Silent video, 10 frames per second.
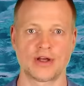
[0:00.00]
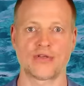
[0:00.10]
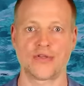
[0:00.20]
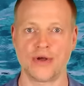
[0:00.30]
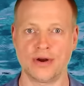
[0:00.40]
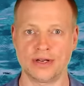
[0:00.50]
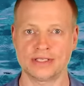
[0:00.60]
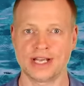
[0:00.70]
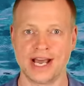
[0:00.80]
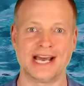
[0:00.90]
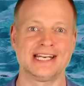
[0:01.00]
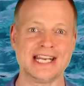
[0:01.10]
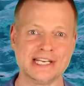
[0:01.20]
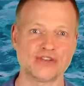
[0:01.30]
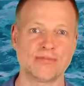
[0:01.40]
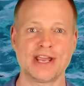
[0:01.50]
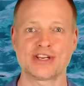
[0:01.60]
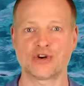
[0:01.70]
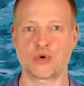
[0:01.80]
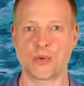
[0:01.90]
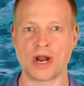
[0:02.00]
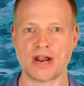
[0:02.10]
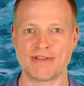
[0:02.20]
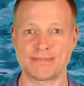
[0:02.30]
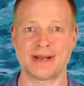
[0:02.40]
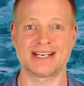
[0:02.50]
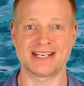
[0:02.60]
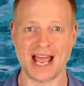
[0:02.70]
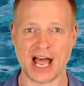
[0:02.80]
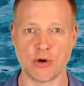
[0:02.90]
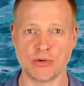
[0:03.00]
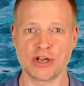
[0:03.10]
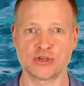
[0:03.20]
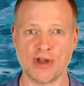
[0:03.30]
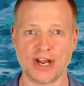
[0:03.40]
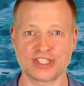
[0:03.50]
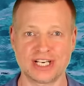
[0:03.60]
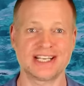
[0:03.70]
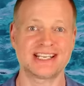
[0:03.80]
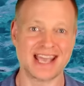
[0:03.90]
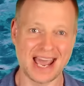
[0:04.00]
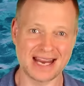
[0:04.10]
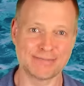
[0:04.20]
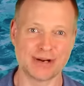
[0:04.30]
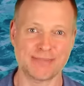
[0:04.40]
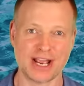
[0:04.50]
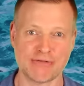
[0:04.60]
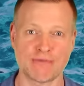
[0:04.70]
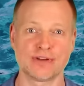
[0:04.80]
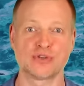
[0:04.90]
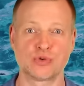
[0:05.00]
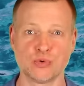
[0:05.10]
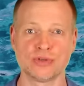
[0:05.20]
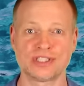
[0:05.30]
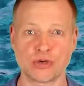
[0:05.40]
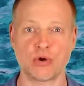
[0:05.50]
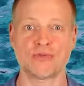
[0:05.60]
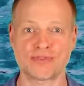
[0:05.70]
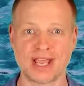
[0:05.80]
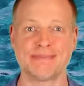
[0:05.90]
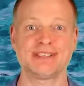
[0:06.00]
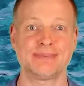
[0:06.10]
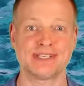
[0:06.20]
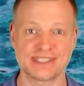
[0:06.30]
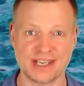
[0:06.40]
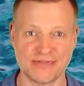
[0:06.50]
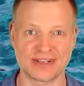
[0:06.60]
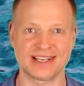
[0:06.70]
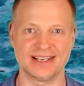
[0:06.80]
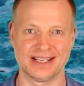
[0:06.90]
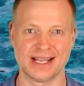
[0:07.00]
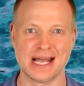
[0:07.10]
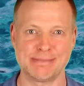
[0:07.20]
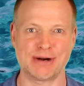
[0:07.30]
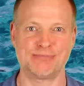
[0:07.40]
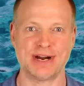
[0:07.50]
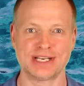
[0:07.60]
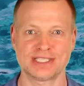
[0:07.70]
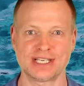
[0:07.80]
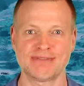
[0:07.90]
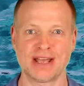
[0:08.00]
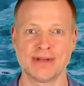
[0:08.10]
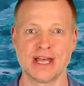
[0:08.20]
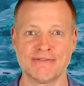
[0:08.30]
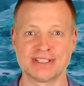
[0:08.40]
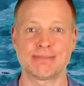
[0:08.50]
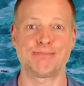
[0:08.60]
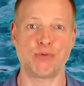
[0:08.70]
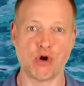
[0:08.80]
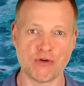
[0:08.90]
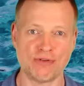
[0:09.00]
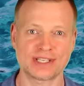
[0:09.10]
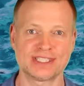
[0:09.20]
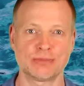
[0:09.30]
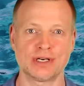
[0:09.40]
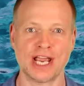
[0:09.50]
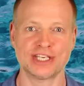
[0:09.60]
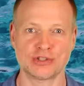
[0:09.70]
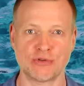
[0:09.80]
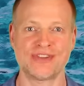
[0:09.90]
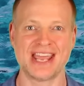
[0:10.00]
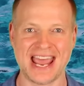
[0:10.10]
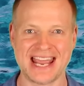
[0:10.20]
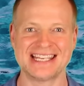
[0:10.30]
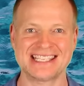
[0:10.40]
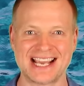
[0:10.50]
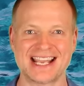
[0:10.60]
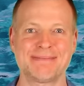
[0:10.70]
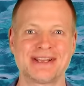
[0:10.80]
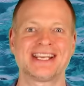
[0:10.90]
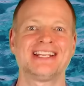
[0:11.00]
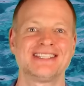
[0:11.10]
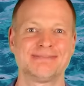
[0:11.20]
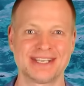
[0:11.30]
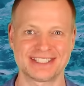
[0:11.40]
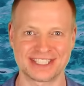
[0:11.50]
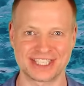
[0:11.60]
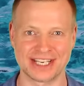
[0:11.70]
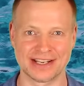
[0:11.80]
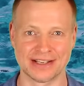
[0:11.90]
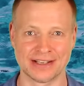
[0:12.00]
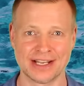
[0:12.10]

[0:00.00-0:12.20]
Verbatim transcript: Third, I need to make you aware that by now you actually can prepare for the two solved games specifically by practicing them with a perfect simulation of the entire McKinsey P S G.